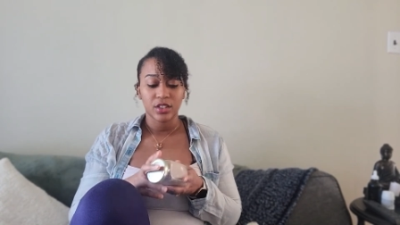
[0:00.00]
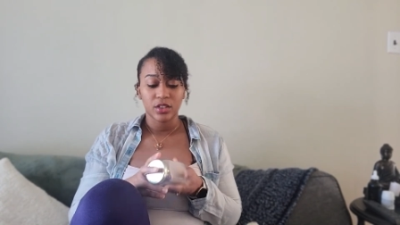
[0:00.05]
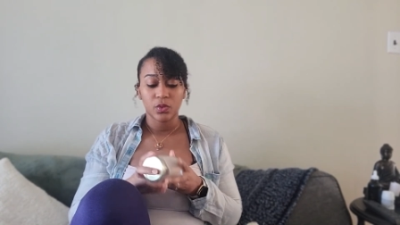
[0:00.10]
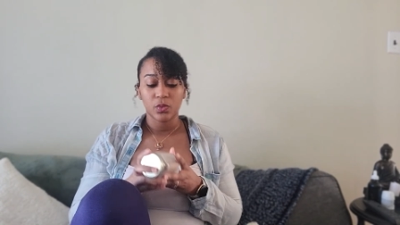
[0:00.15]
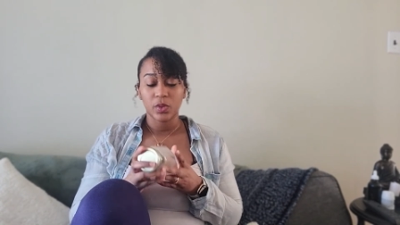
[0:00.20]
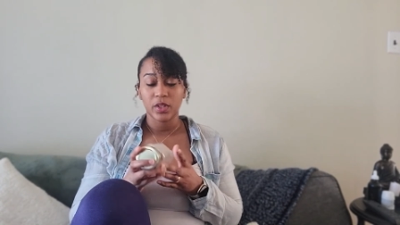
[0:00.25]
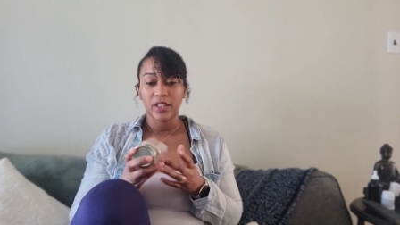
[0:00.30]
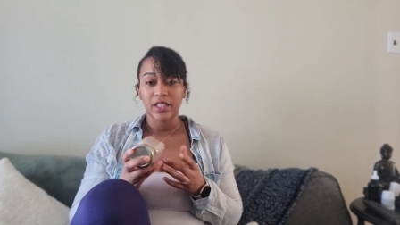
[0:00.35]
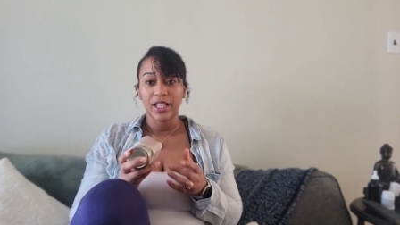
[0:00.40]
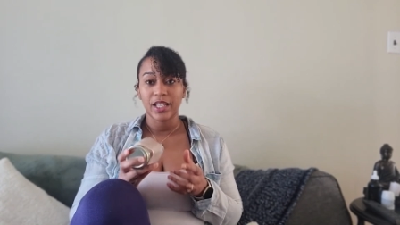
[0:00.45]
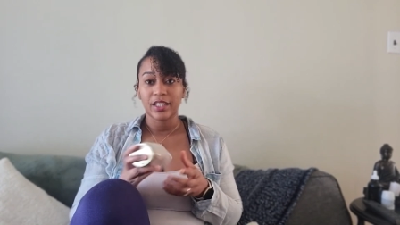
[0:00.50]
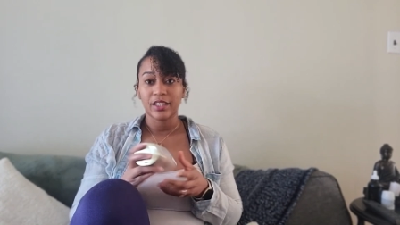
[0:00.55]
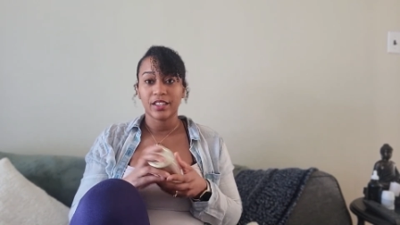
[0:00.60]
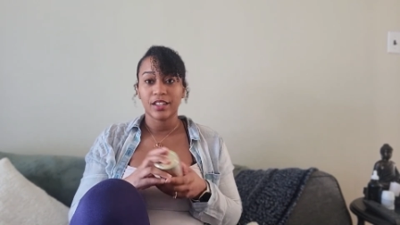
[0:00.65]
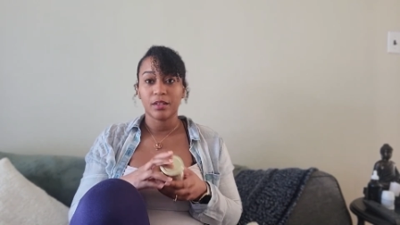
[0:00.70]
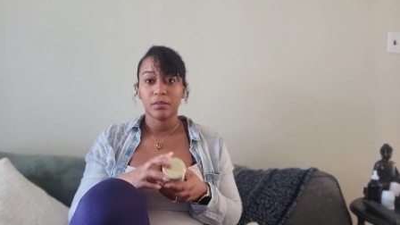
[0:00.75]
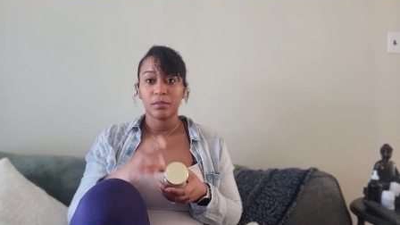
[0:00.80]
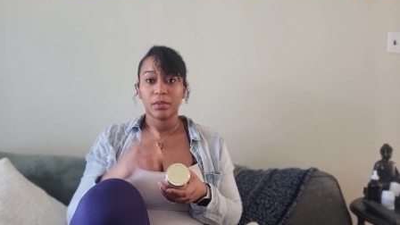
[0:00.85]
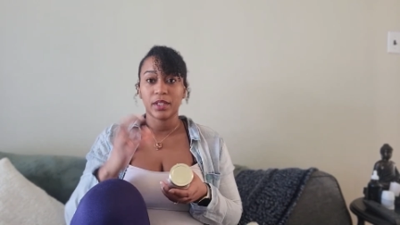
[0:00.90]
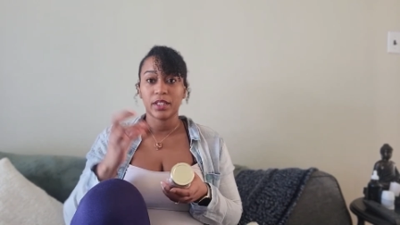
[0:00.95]
with that
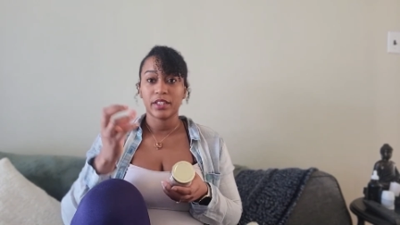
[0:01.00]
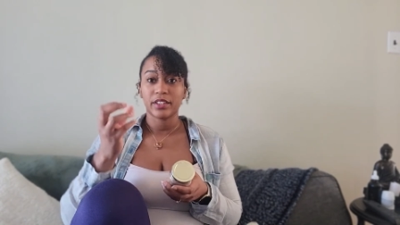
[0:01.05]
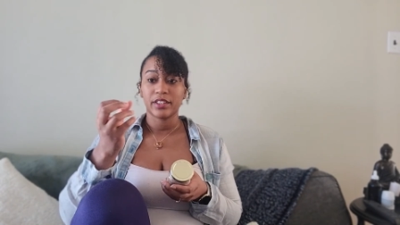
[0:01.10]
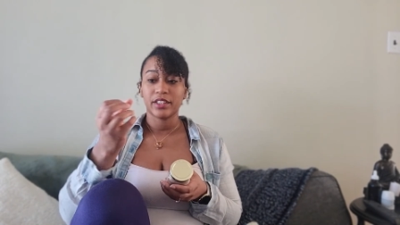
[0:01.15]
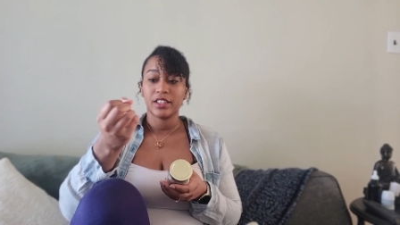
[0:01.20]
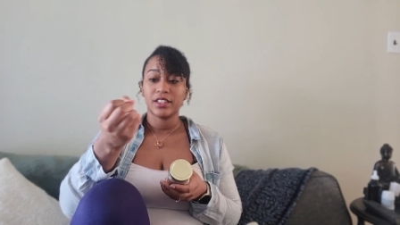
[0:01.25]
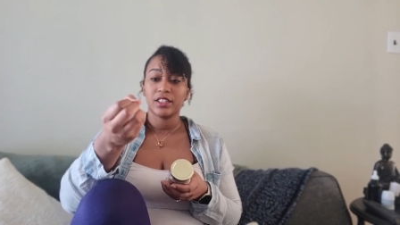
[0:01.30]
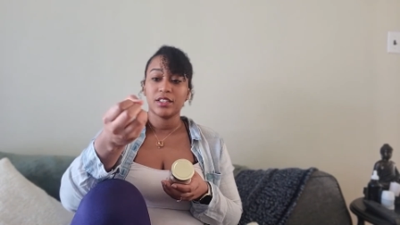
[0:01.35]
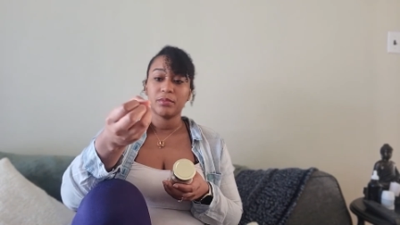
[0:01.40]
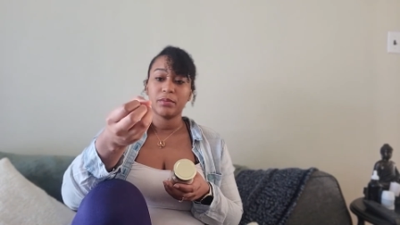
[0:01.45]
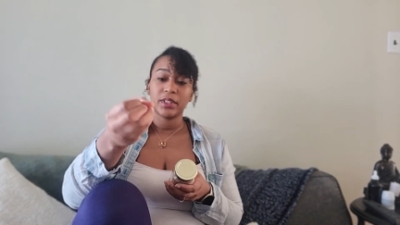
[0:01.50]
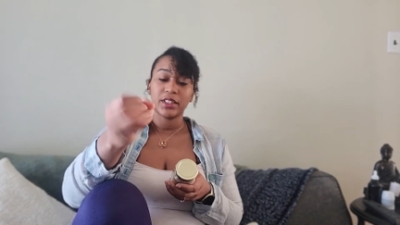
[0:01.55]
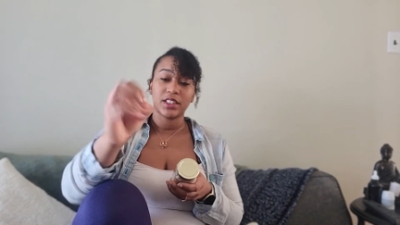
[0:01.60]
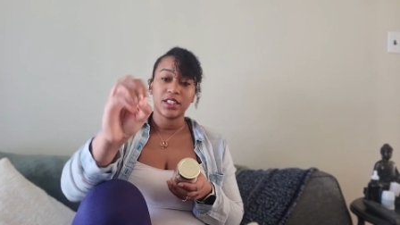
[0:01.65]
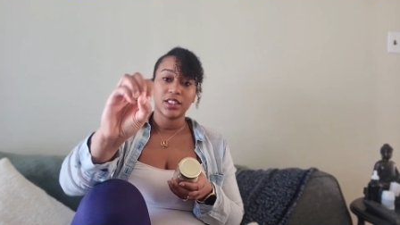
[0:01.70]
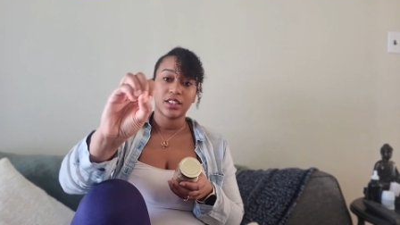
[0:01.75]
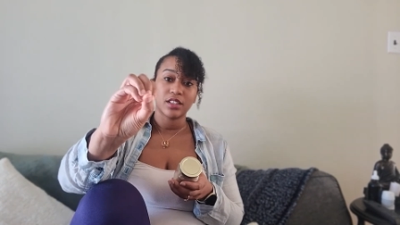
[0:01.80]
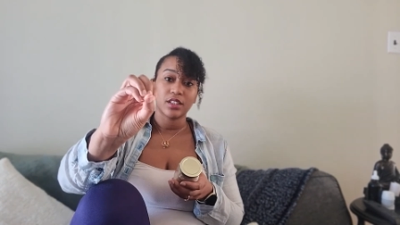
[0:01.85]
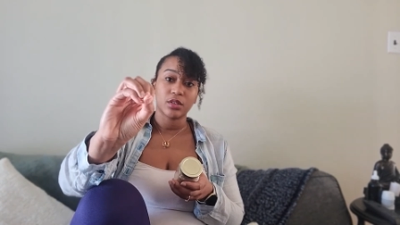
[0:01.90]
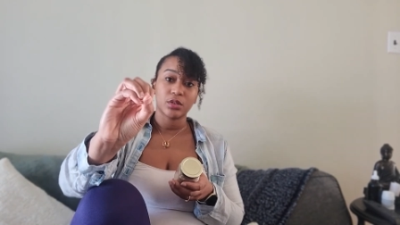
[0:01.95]
nut butter, and then make
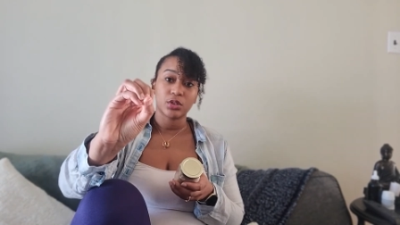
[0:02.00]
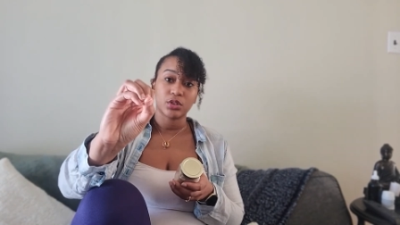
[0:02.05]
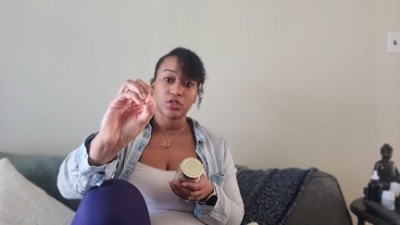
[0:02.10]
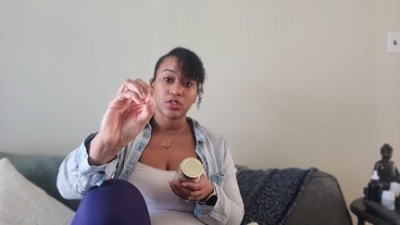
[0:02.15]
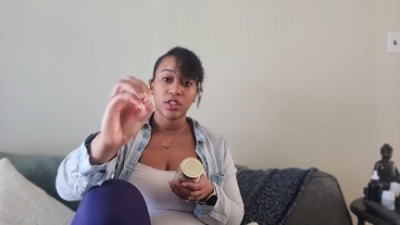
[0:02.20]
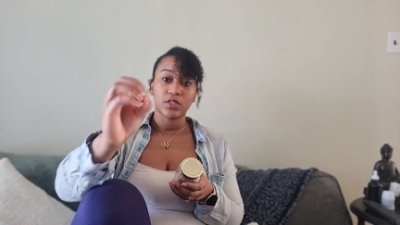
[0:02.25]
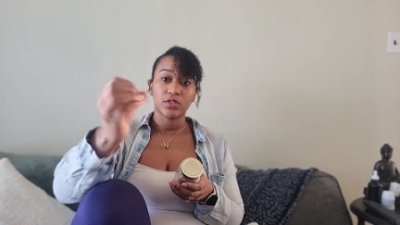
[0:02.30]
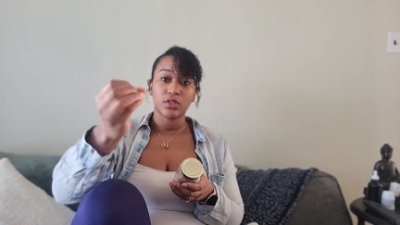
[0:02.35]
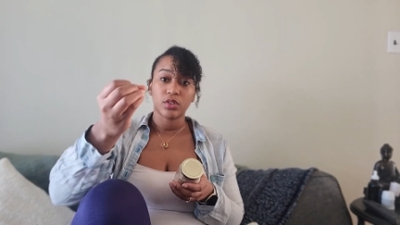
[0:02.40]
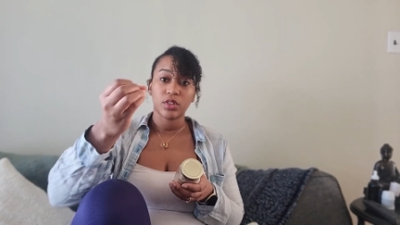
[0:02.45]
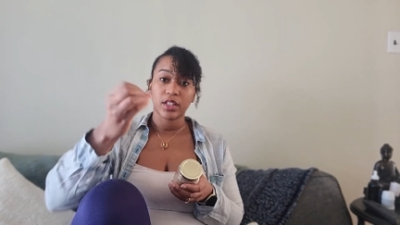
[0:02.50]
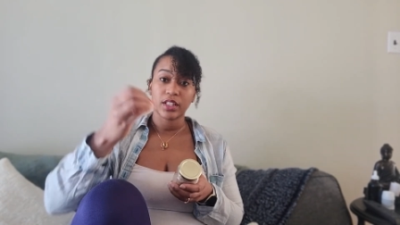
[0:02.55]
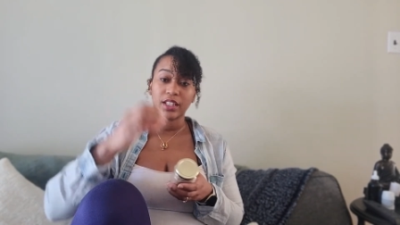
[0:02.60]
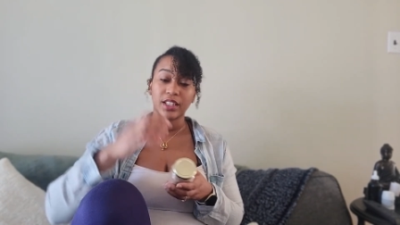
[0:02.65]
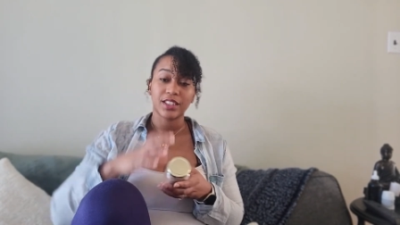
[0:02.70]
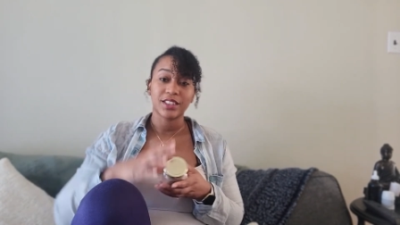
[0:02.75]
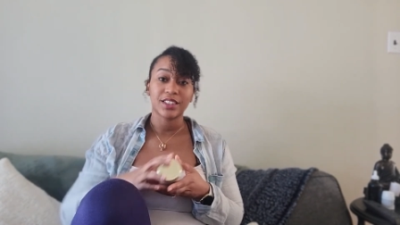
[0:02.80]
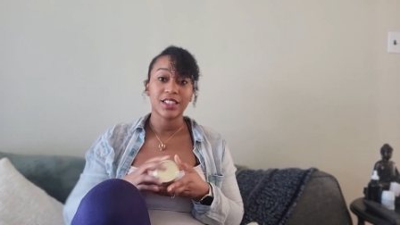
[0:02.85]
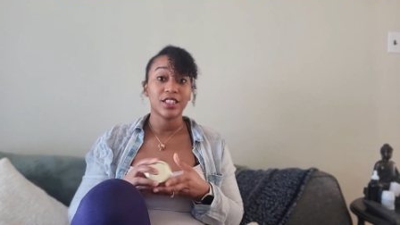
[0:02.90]
these little truffle things,